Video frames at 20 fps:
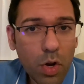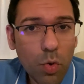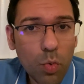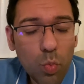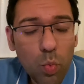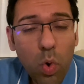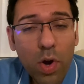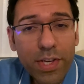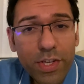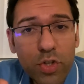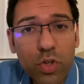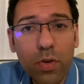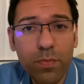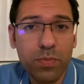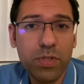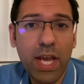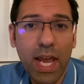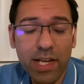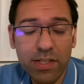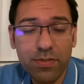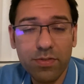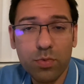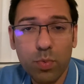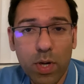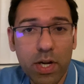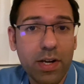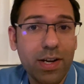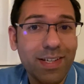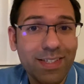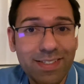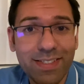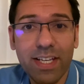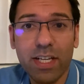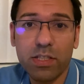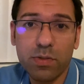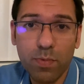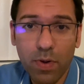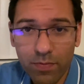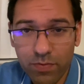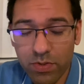what your objectives were 6
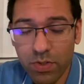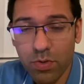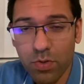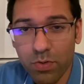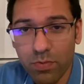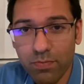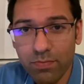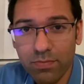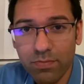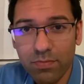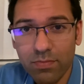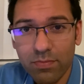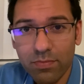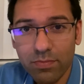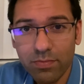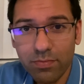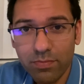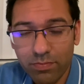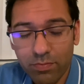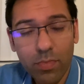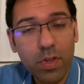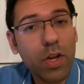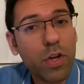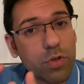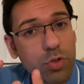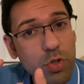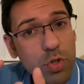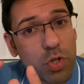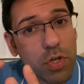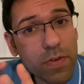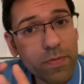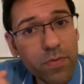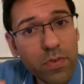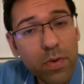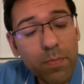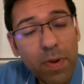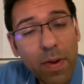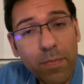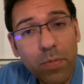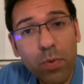months ago? Do you even
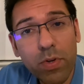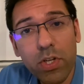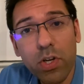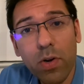remember what your